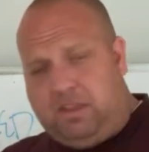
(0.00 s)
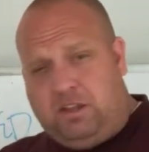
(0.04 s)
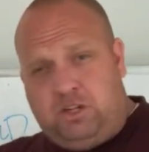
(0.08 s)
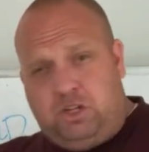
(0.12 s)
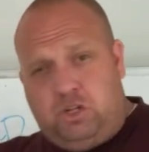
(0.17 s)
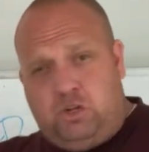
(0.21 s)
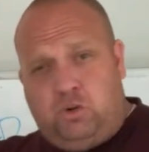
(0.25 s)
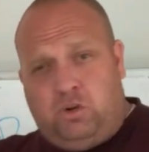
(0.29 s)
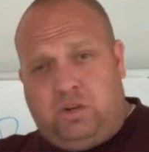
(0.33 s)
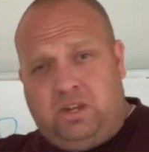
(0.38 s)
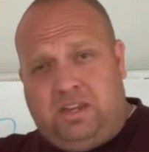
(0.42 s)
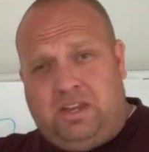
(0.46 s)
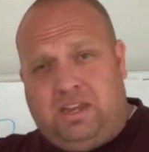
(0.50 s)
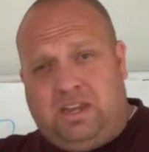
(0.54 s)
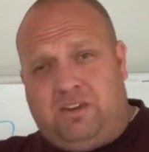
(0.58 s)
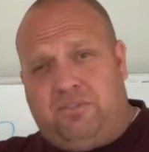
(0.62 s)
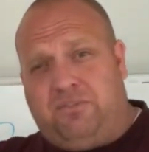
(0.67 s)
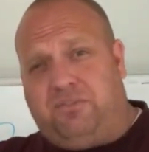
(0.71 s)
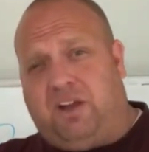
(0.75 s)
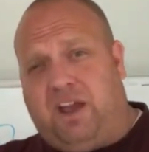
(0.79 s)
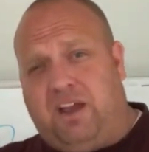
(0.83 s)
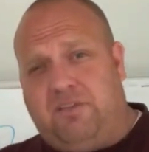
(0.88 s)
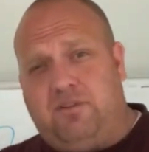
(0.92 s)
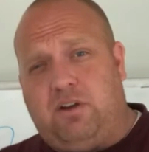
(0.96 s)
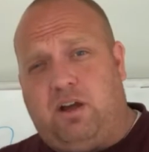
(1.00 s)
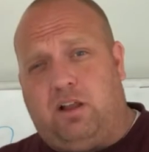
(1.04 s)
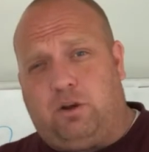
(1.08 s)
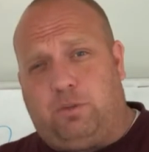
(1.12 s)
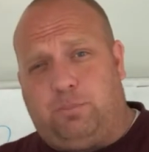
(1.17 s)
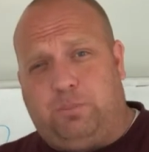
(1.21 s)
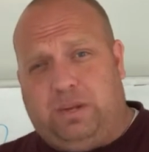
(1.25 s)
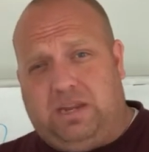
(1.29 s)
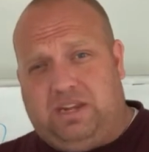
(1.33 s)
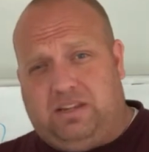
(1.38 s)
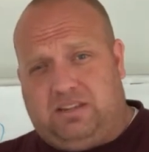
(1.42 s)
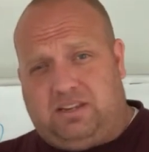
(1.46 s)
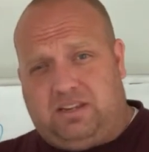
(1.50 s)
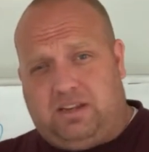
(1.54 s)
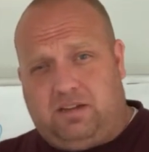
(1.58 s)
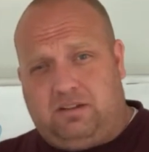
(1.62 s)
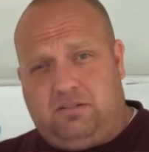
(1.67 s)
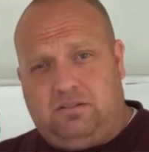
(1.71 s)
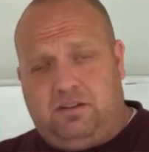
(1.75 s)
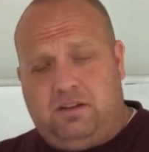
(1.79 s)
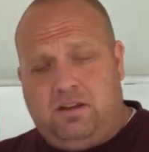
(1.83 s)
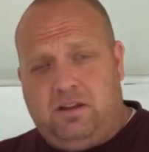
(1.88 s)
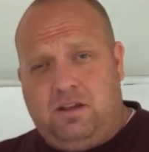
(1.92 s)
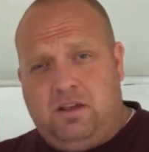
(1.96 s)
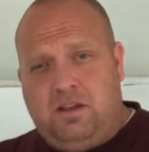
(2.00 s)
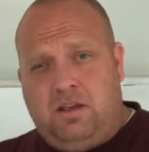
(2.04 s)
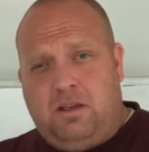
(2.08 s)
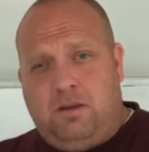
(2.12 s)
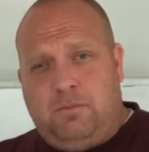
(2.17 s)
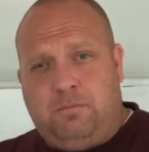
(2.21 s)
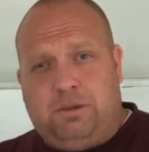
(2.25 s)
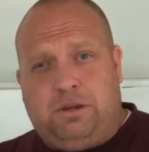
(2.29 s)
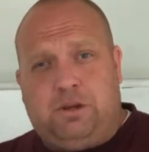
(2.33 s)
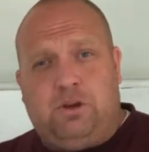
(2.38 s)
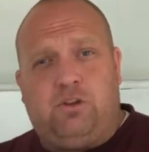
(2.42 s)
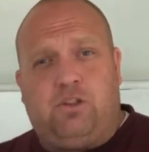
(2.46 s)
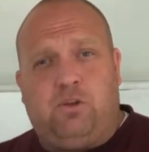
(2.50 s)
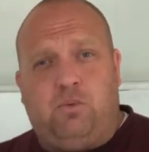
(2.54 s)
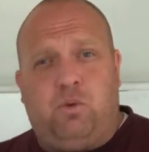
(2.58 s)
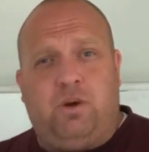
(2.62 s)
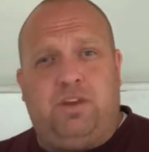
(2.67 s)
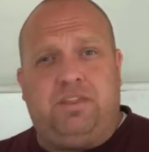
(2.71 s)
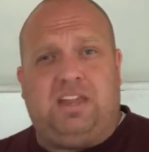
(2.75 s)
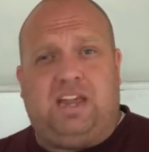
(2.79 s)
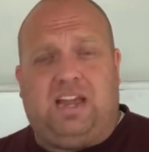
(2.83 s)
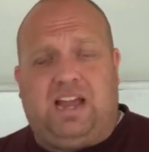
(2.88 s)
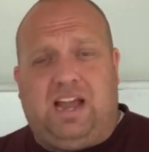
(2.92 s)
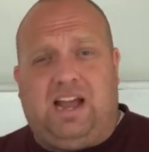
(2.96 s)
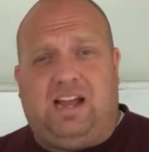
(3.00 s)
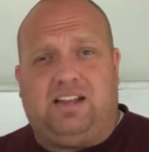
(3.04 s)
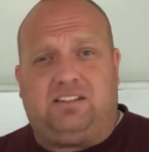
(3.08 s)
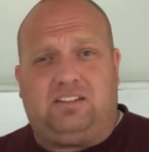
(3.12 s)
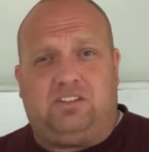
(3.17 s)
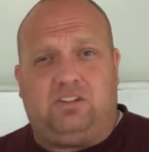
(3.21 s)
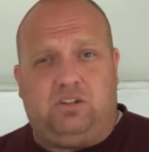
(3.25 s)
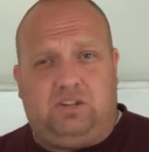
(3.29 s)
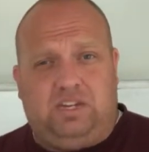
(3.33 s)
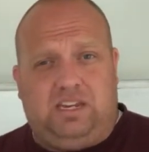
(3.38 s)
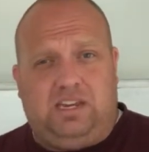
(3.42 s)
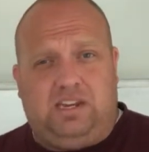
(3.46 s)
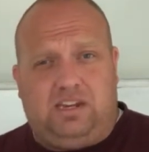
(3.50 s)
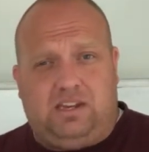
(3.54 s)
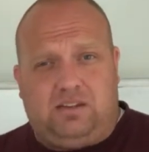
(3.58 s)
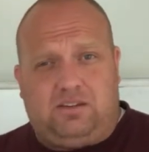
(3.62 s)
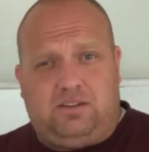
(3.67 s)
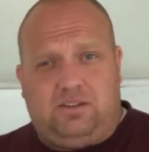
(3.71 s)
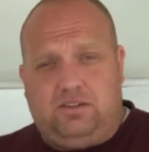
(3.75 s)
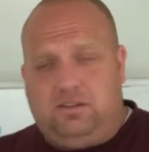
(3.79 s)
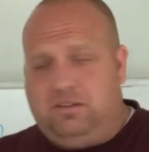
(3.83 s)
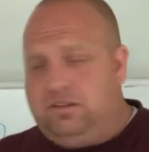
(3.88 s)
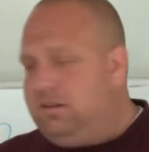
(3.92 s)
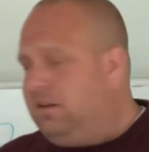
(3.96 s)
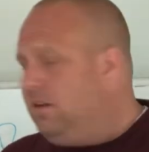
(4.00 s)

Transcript: you can get a $5 pizza but you're the one that has to eat it.